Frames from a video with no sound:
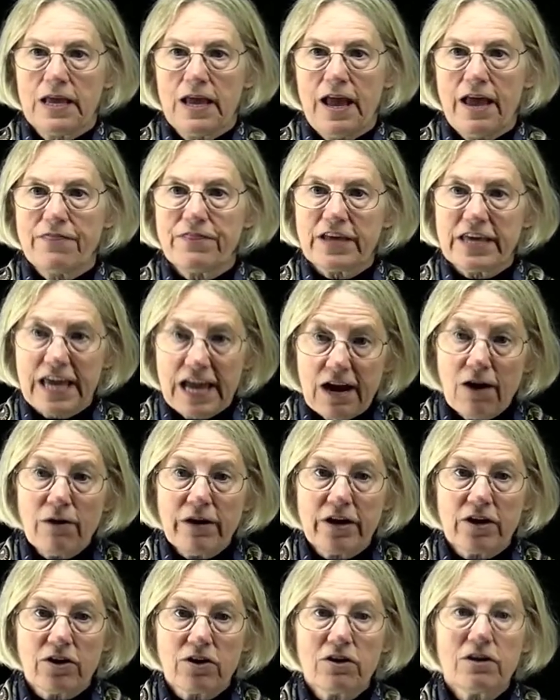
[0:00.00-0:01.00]
And the
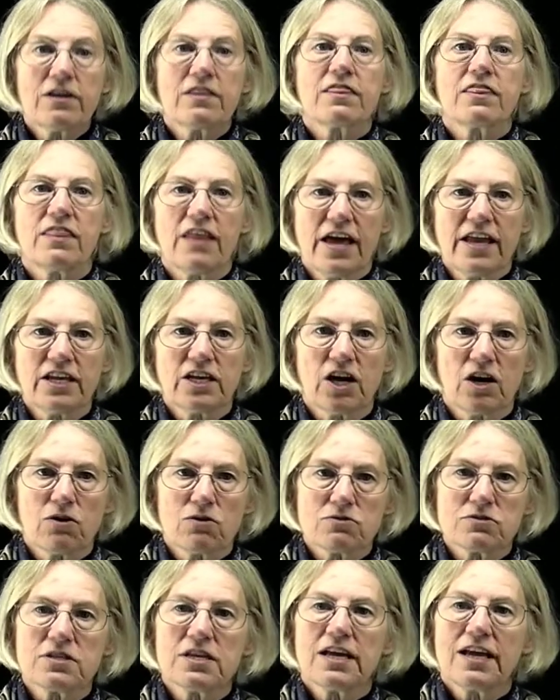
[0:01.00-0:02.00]
carrier then
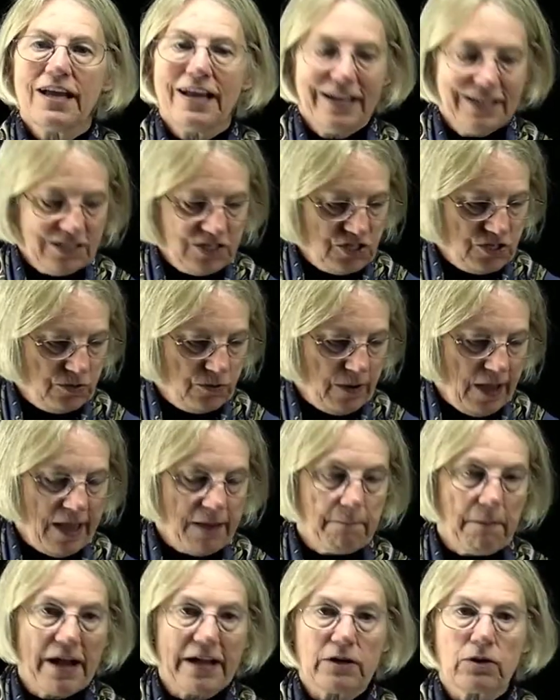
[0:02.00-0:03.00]
goes into a
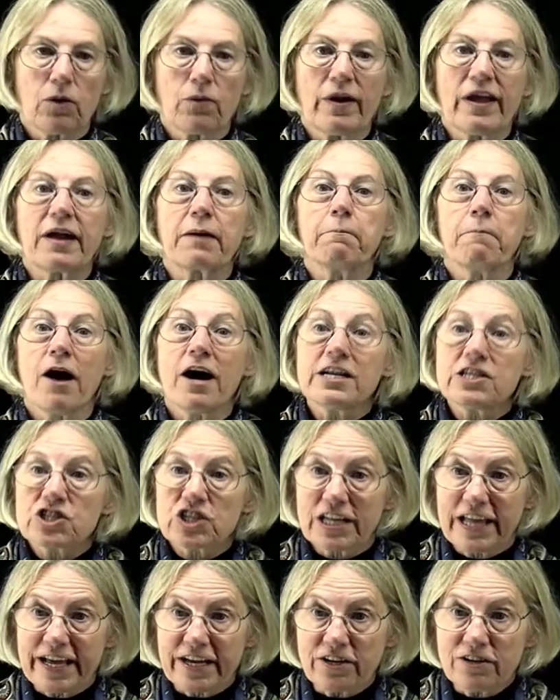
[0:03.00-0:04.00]
microring
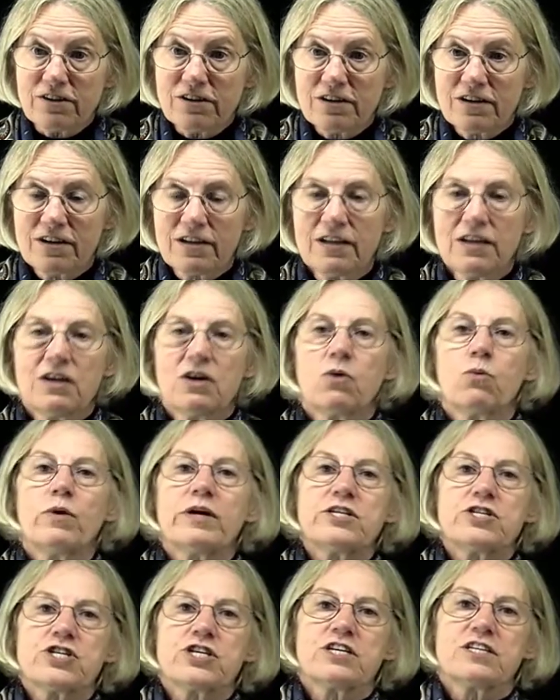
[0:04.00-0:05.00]
modulator,
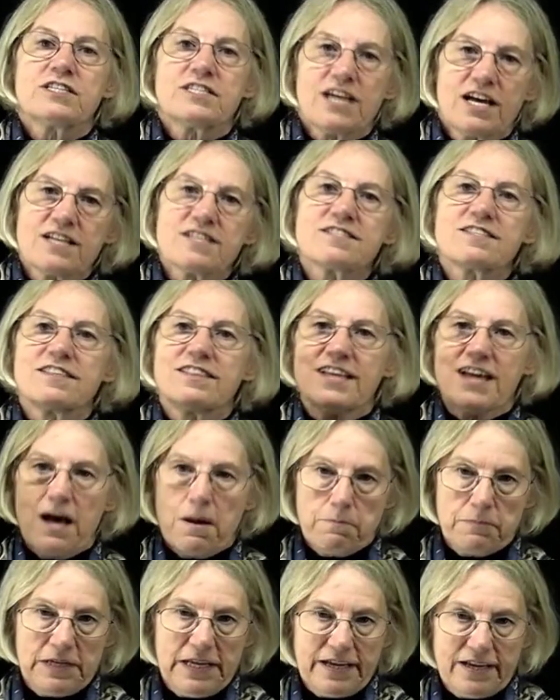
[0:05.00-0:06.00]
which does the
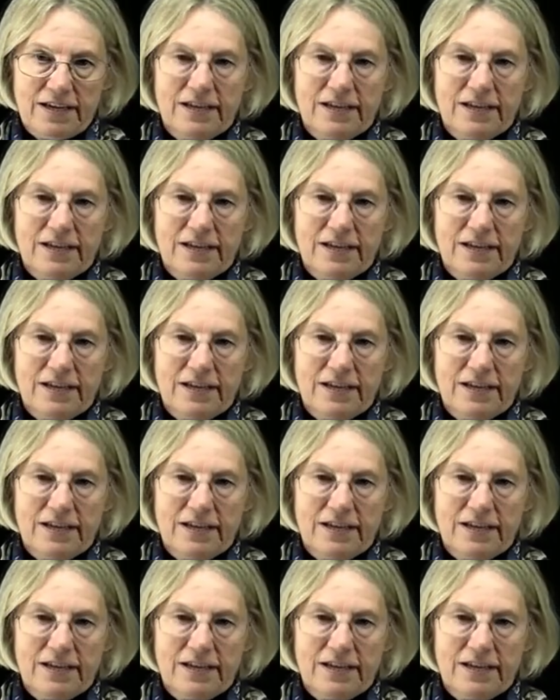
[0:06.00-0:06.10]
uplink.